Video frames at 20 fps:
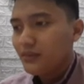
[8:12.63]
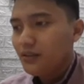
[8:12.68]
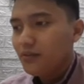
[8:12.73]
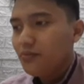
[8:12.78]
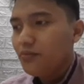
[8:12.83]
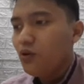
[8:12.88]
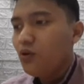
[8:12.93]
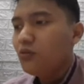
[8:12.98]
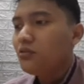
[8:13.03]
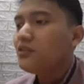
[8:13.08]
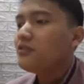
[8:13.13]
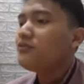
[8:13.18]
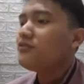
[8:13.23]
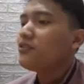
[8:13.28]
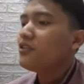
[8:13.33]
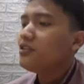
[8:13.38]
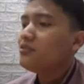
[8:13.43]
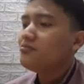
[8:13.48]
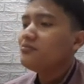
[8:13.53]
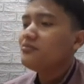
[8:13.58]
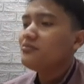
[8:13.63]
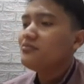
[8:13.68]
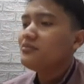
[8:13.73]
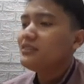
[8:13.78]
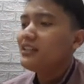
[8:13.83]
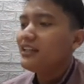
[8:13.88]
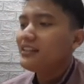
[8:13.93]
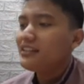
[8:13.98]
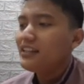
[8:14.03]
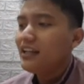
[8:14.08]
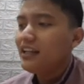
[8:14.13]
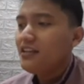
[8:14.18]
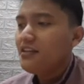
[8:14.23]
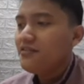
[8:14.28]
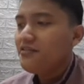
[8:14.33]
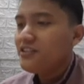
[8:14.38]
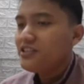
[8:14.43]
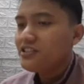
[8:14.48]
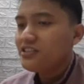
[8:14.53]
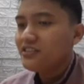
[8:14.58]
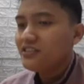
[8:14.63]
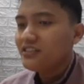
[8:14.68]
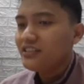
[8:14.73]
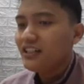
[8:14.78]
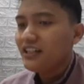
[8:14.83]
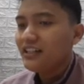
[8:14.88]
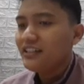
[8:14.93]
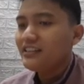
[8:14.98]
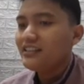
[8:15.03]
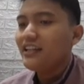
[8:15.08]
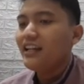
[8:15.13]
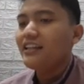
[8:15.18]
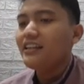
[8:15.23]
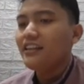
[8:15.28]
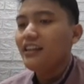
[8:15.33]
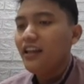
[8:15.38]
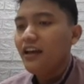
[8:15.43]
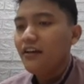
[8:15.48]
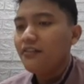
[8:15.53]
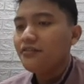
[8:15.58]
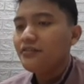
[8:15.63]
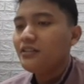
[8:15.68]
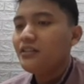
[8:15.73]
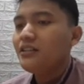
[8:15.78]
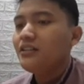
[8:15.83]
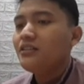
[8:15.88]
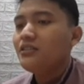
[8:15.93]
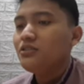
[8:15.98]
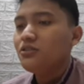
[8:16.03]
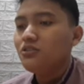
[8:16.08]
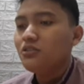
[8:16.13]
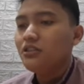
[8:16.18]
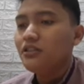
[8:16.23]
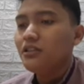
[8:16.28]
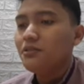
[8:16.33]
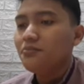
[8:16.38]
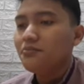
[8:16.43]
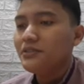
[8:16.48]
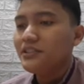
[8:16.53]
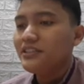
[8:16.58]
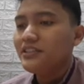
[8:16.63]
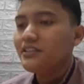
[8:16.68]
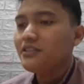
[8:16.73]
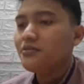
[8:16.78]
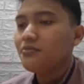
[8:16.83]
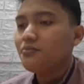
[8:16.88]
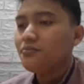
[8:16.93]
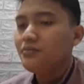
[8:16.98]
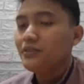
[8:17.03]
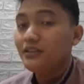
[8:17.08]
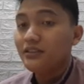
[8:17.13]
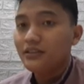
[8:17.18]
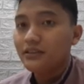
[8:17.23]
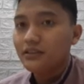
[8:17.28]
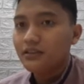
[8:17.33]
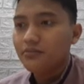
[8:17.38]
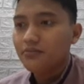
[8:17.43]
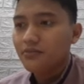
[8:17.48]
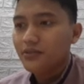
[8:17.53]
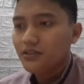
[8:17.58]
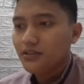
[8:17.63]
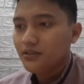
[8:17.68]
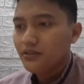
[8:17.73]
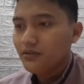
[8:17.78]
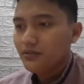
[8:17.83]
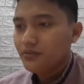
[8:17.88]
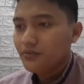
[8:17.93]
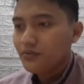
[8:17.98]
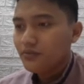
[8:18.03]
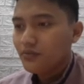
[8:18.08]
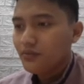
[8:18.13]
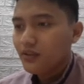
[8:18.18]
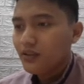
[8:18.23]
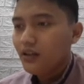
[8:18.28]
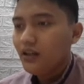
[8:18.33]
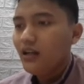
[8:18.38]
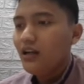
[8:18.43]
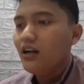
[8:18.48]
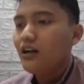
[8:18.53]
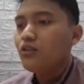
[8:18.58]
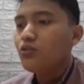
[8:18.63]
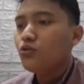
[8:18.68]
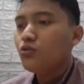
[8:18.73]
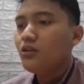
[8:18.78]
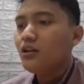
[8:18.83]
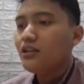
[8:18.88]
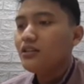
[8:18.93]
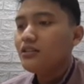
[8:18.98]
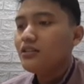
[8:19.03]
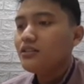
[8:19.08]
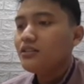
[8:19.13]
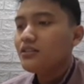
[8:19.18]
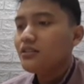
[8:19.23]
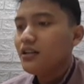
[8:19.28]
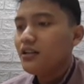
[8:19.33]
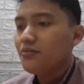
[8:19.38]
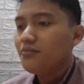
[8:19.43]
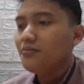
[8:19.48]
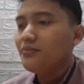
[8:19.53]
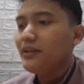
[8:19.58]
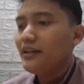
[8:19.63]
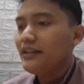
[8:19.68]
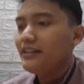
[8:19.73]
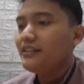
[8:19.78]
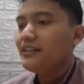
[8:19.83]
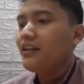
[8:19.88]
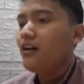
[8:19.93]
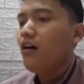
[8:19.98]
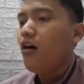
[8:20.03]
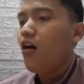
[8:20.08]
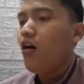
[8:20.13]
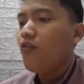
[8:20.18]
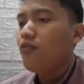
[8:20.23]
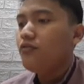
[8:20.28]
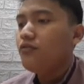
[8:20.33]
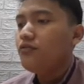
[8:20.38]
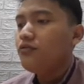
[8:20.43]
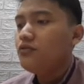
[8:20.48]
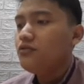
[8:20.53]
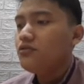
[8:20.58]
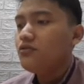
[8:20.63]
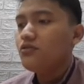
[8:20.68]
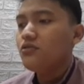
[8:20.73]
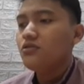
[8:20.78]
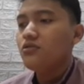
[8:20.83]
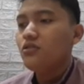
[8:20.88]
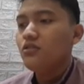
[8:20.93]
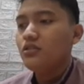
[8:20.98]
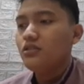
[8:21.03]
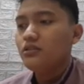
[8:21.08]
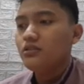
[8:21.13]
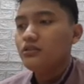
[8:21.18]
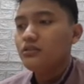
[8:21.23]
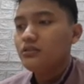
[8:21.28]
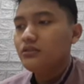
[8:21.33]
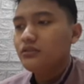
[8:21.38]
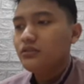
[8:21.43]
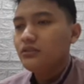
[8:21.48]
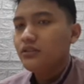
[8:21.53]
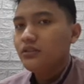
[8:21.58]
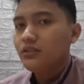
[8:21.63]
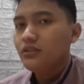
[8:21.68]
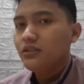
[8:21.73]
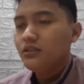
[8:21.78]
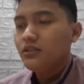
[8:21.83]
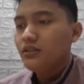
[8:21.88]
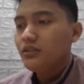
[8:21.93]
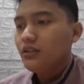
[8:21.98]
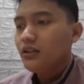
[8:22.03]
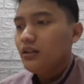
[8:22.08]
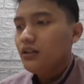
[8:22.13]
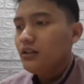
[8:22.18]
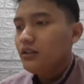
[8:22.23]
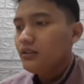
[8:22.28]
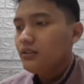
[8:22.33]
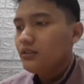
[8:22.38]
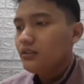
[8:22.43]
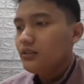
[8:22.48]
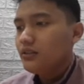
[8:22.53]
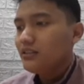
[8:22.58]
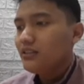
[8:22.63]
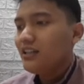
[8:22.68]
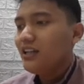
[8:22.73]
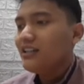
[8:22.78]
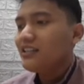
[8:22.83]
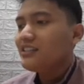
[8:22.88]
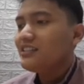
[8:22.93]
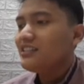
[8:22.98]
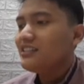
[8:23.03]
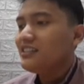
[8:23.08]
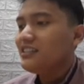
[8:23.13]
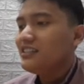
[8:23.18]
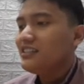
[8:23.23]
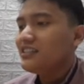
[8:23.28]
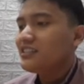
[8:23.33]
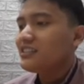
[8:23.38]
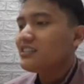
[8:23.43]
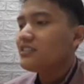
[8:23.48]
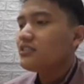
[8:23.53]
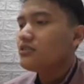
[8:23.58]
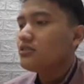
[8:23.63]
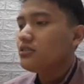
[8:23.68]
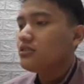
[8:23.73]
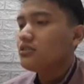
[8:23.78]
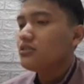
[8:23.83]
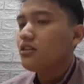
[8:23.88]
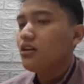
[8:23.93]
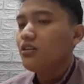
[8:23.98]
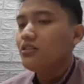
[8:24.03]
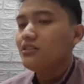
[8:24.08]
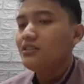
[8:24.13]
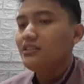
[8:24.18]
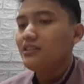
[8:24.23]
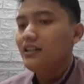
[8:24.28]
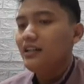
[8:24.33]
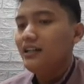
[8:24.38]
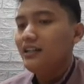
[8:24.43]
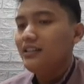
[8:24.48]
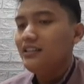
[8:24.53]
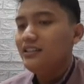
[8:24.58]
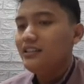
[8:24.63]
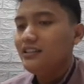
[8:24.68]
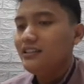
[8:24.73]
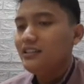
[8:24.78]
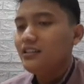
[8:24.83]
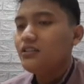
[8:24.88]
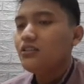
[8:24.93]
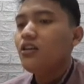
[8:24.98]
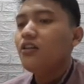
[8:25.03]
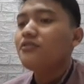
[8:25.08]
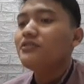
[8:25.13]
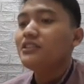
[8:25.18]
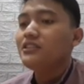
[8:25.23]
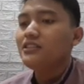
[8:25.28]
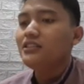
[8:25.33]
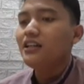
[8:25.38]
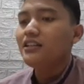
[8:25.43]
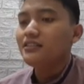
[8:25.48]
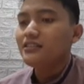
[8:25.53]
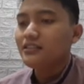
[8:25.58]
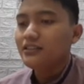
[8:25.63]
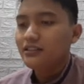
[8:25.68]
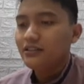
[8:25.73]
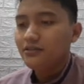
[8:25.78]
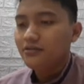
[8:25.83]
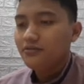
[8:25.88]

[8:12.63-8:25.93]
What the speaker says: bowing from that elevation right and left to the impressed pilgrims. A quarrelsome band of footsore, sulky niggers trot on the heels of the donkey.